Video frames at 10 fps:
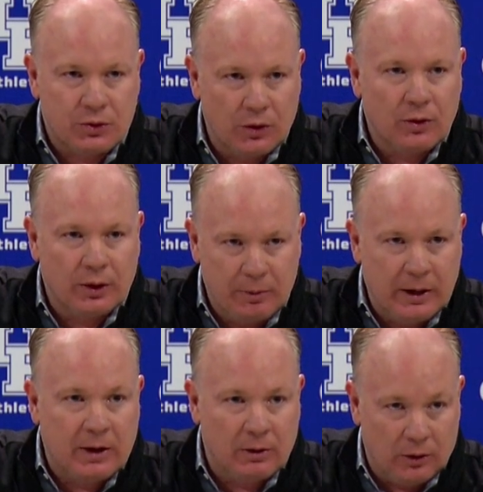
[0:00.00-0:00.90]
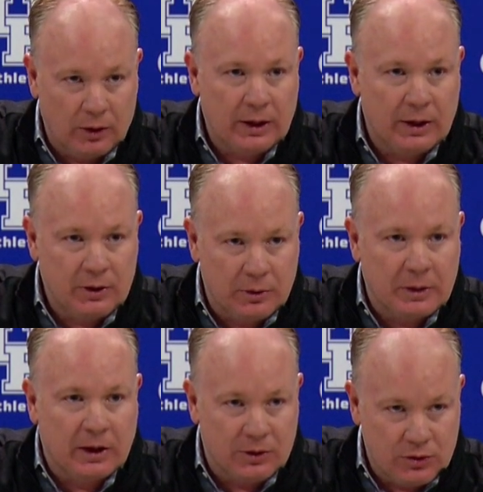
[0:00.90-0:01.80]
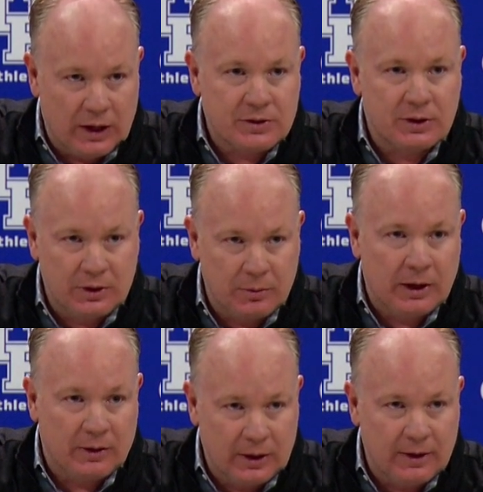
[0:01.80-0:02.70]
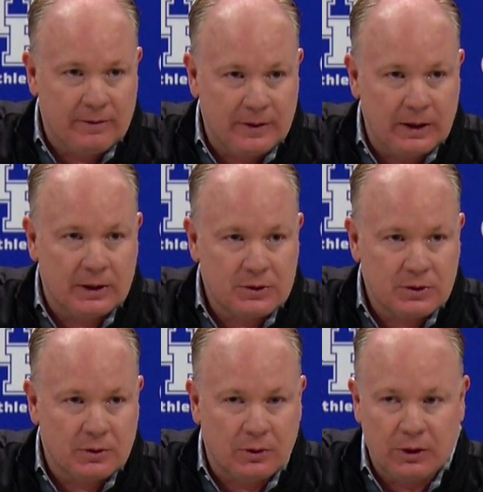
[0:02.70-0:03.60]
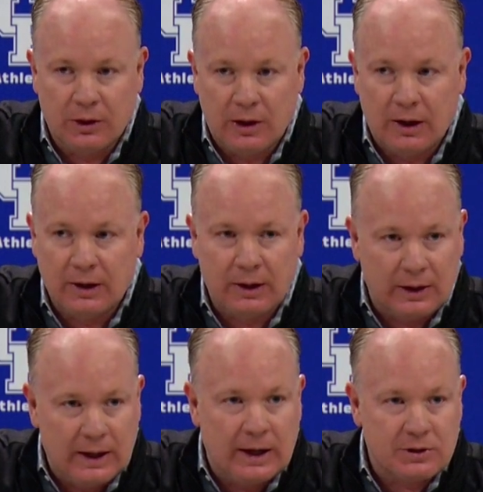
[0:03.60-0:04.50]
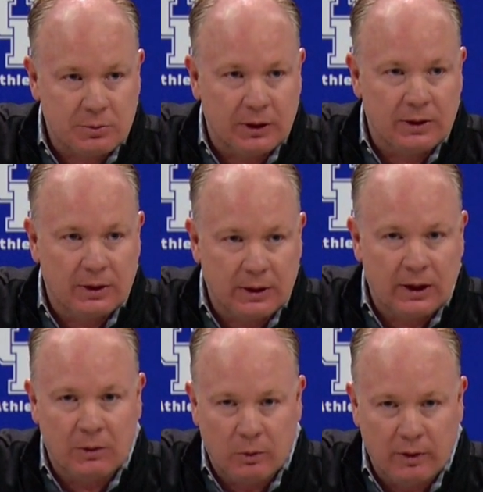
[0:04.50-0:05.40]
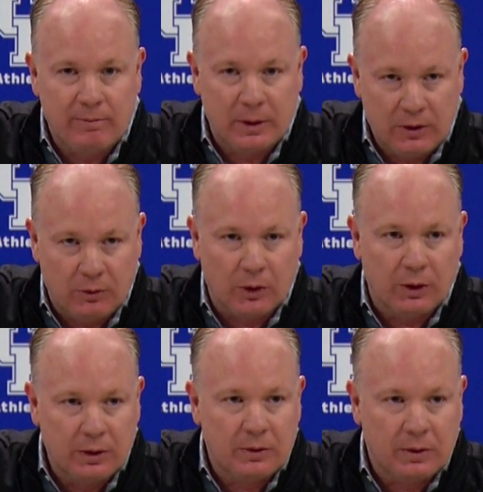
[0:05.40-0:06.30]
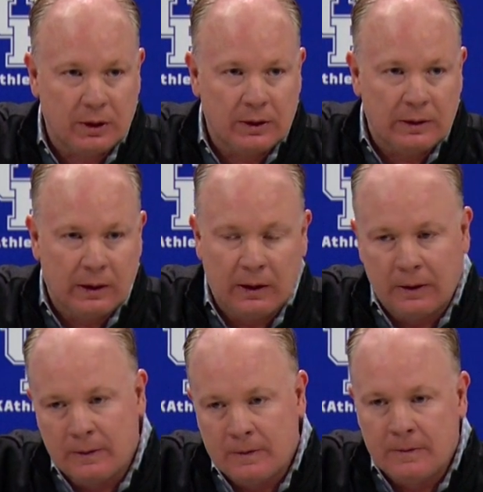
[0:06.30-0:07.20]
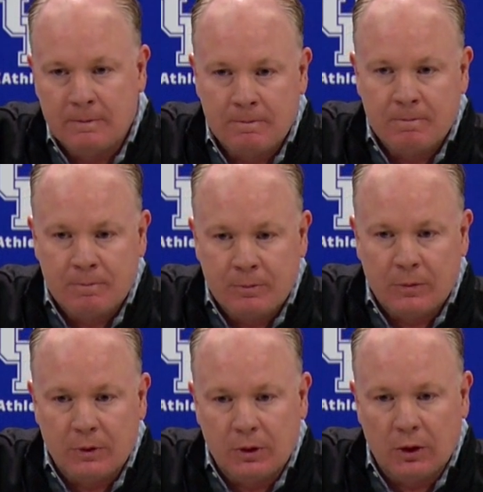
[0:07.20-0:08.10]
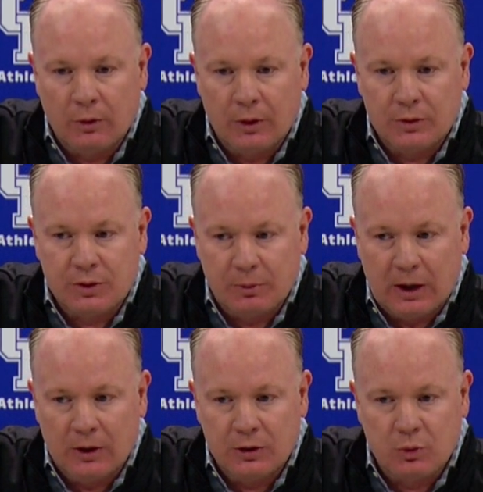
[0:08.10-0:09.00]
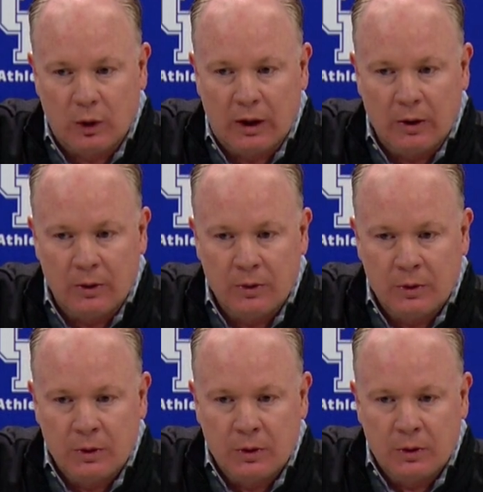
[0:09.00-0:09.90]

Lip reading: you certainly better look at it and you better address it and you better get it fixed or you're not going to last. But again, we've been through it and, you know, there's some areas where